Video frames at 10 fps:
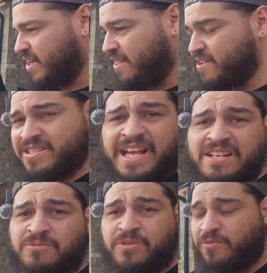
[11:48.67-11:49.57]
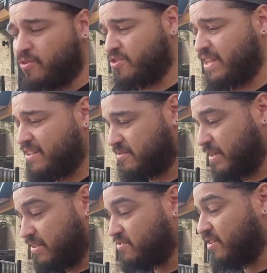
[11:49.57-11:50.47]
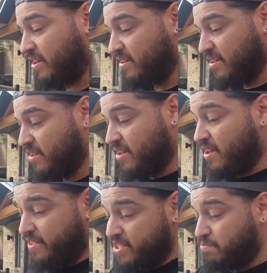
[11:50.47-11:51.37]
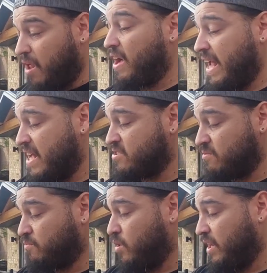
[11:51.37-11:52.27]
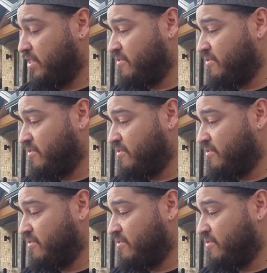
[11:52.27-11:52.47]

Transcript: And this thing has almost 400,000 miles on it. This block has what, like